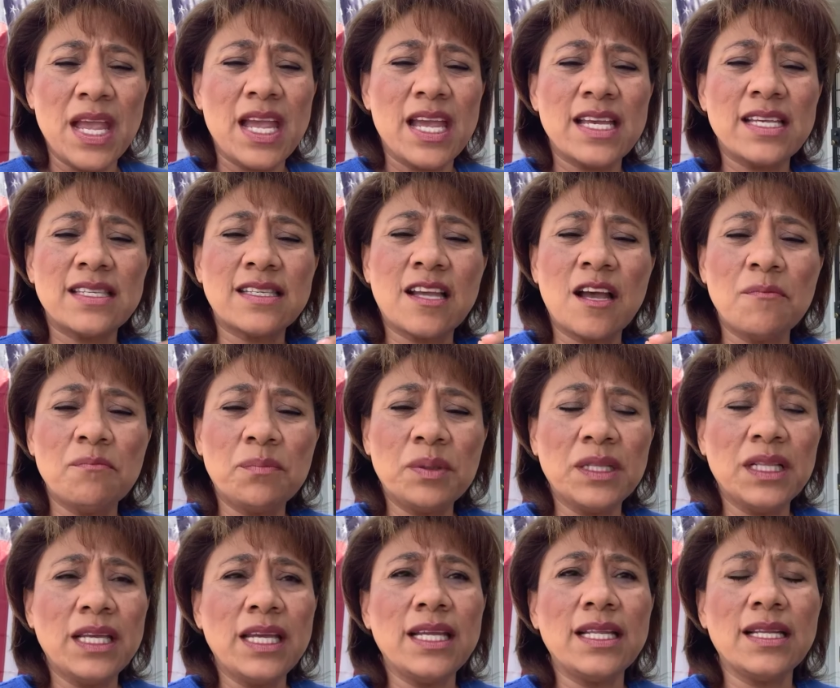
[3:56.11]
is
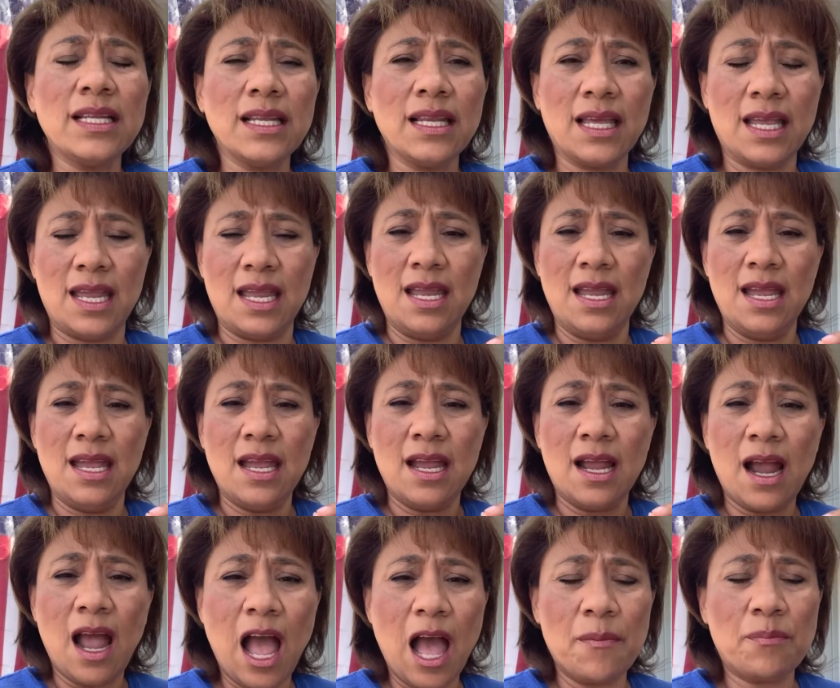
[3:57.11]
completely
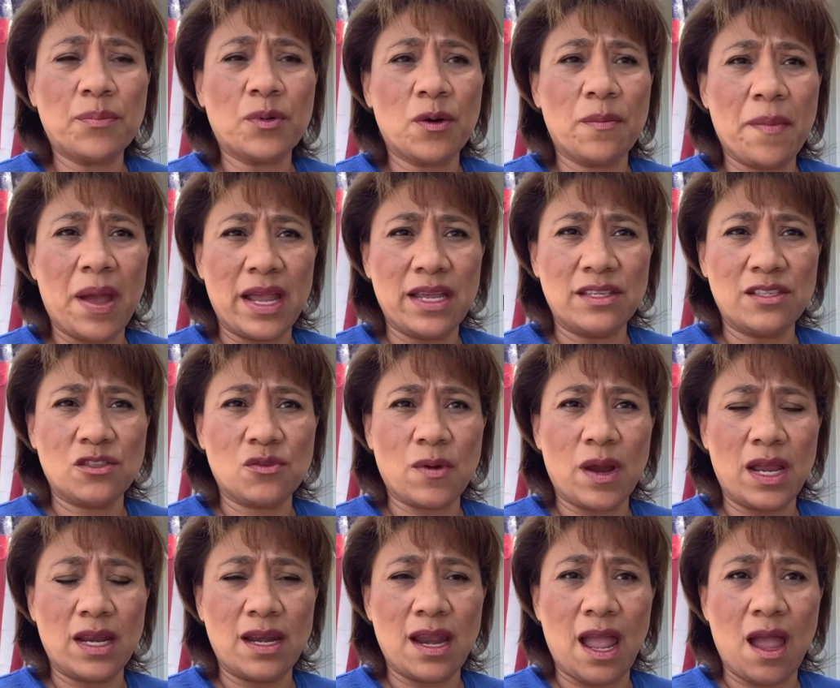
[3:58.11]
compromised
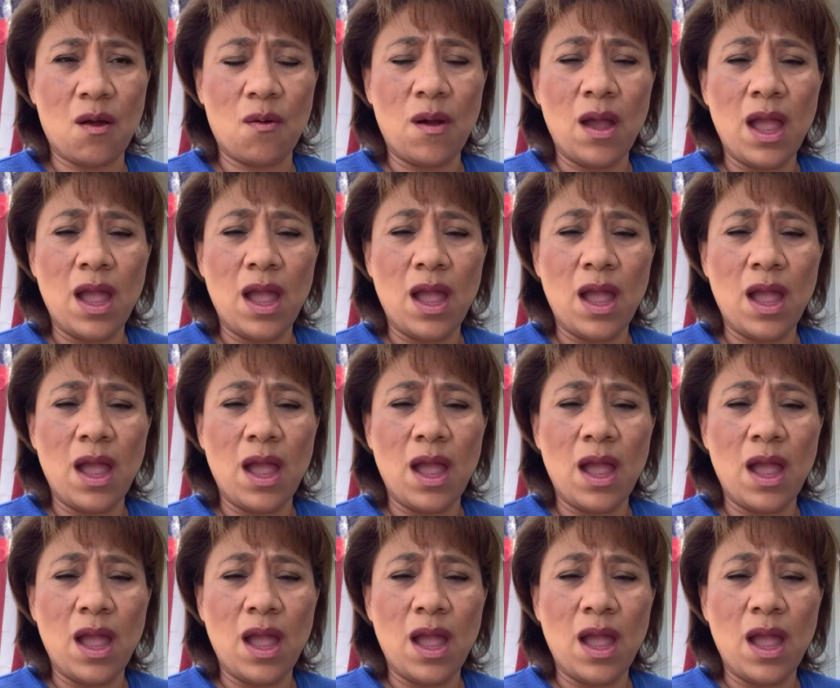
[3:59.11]
right now.